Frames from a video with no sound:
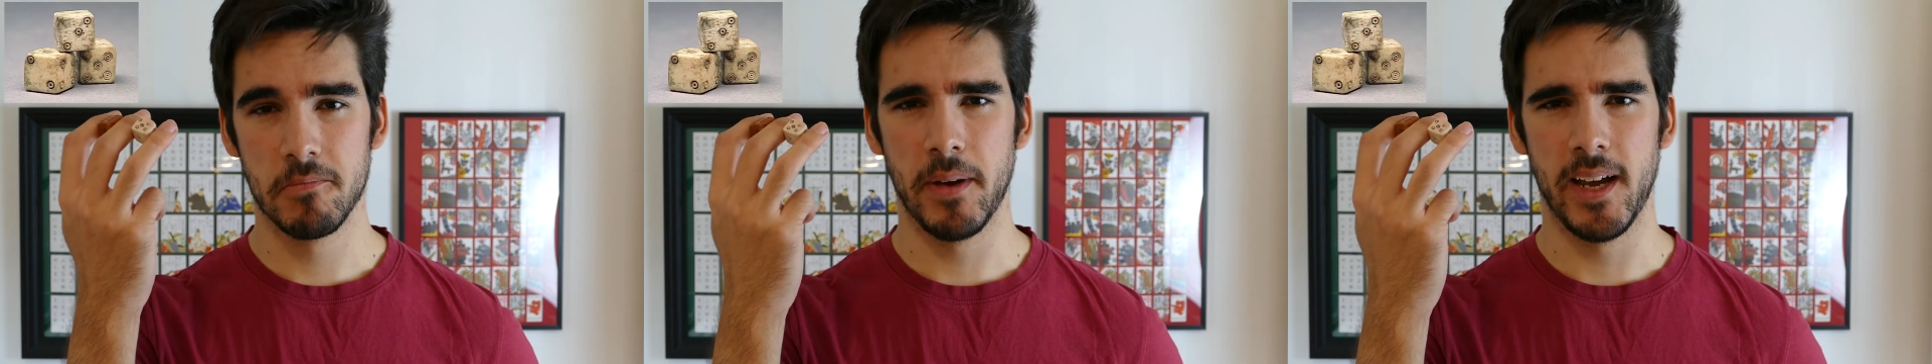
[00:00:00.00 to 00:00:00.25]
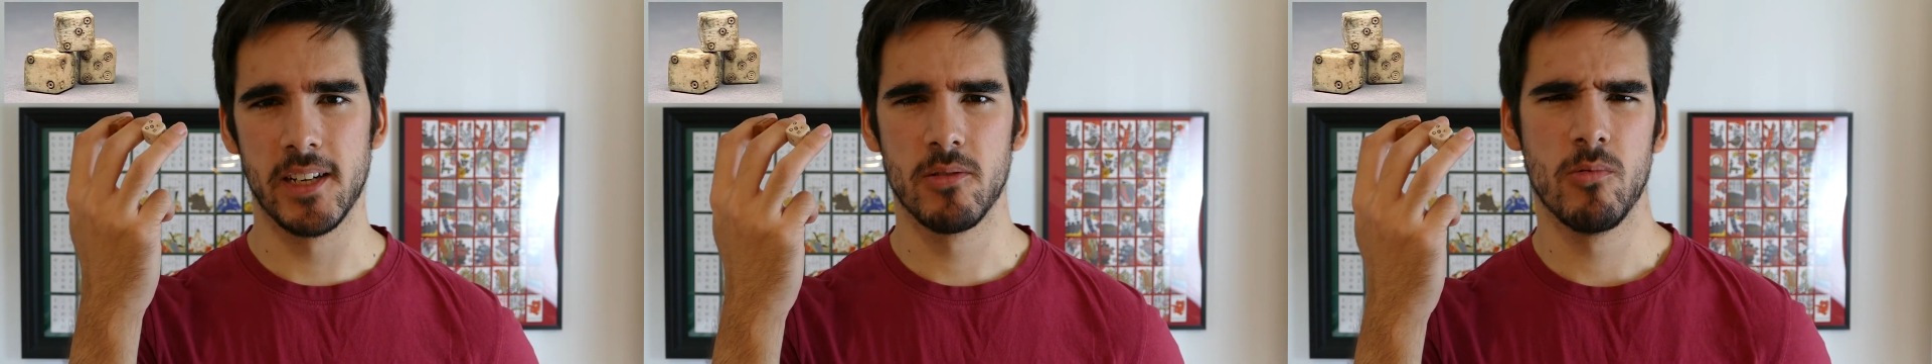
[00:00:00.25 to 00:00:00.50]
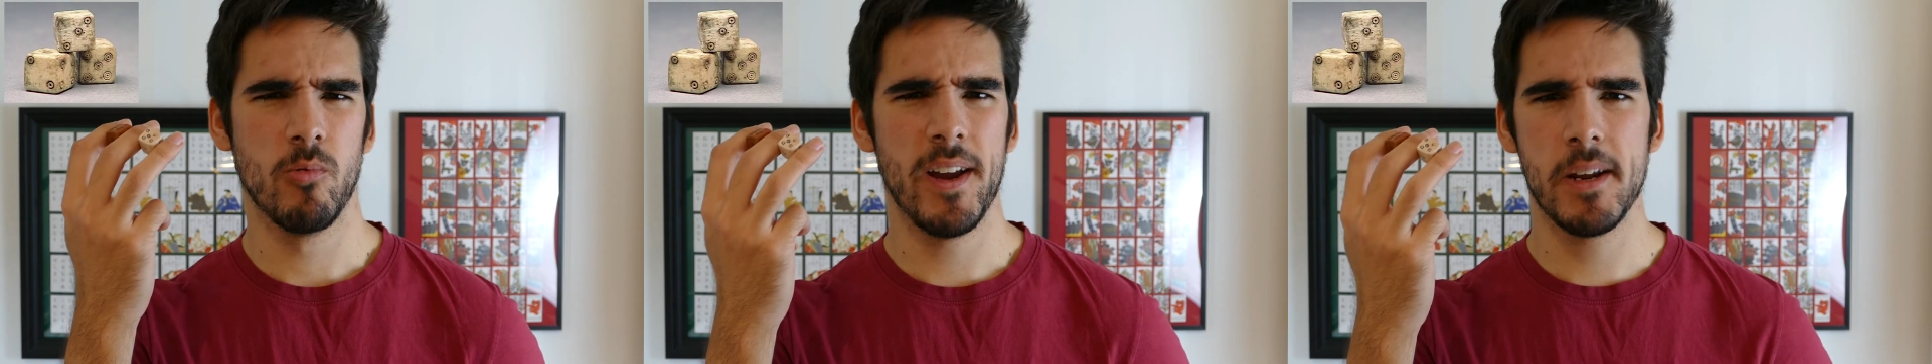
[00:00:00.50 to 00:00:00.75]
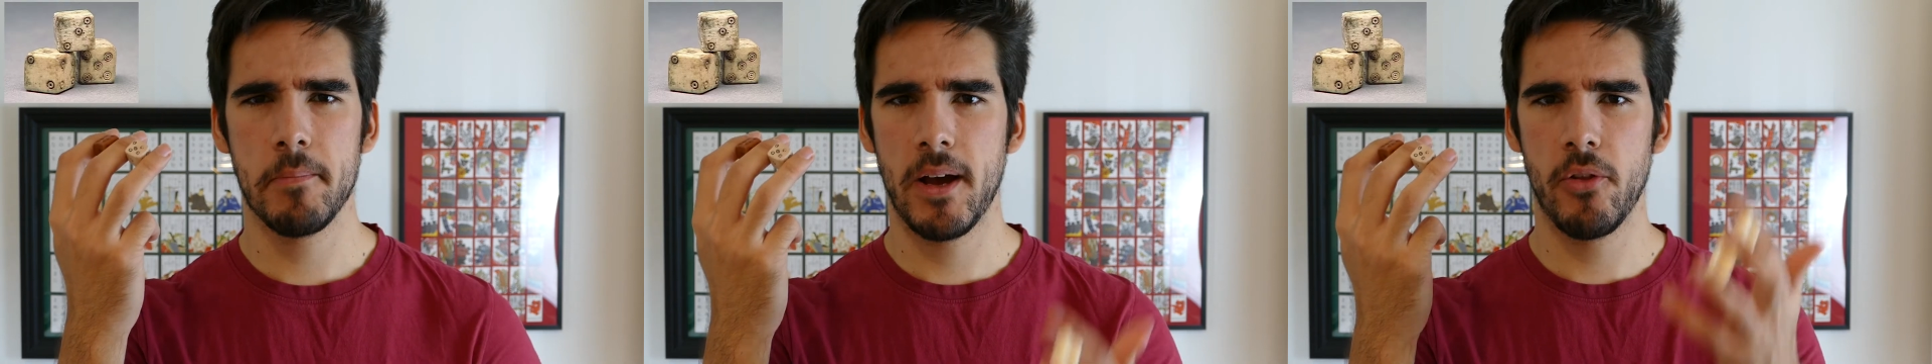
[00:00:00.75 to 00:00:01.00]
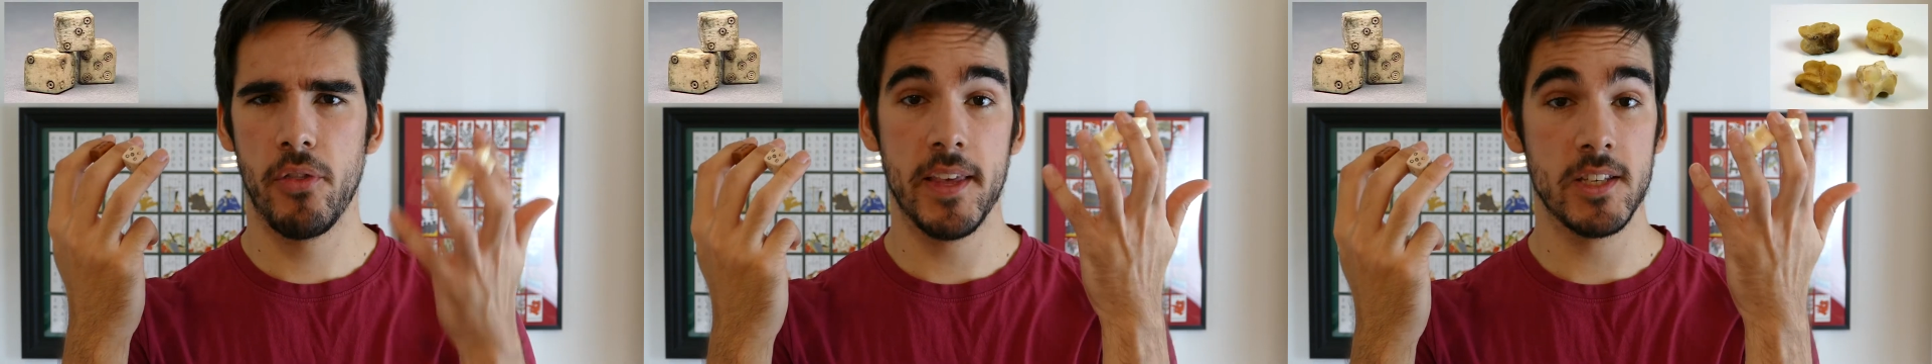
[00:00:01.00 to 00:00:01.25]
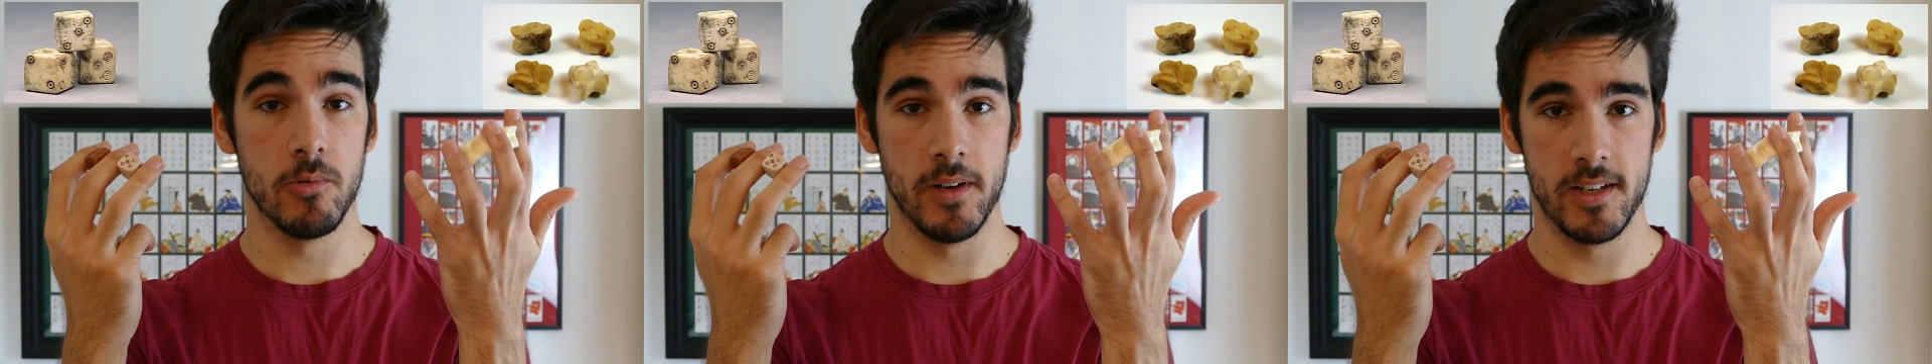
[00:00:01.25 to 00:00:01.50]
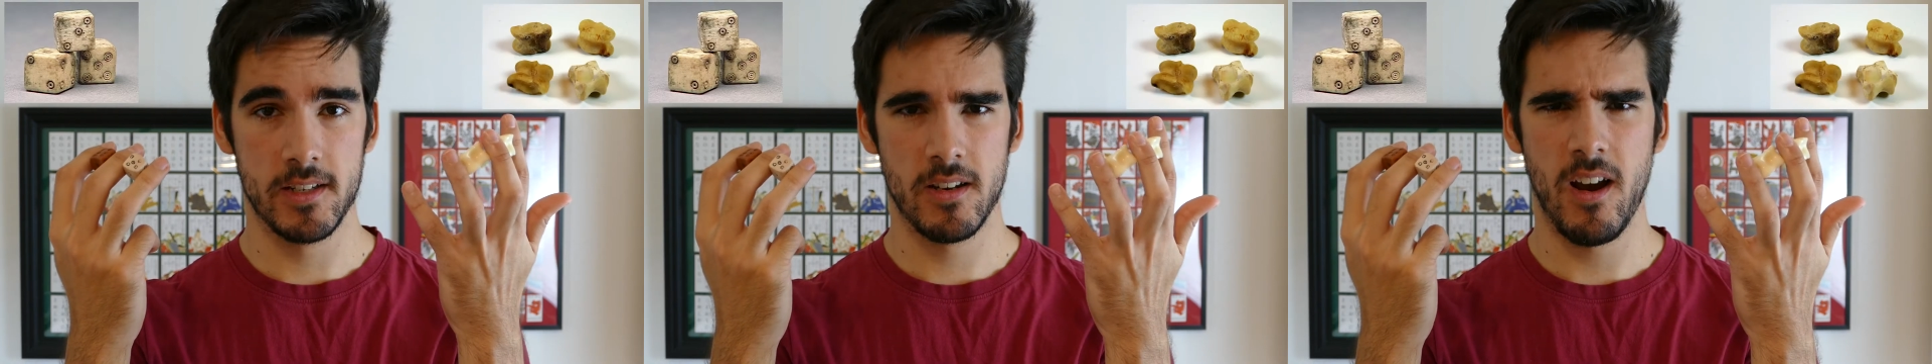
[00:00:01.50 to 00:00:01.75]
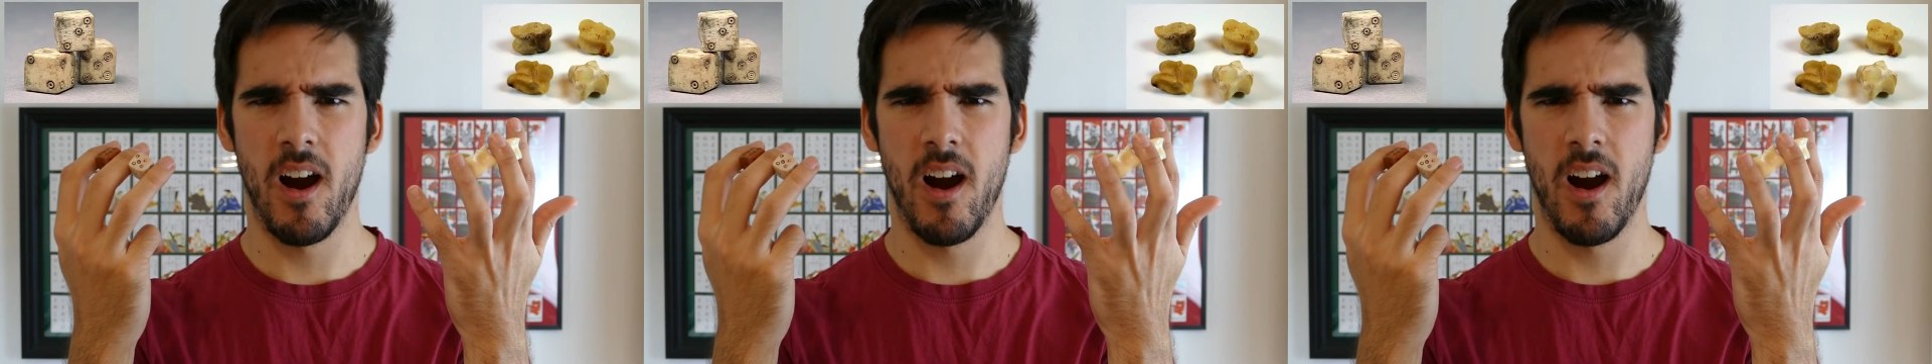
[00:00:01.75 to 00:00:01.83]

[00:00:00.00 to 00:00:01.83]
but what about these ones?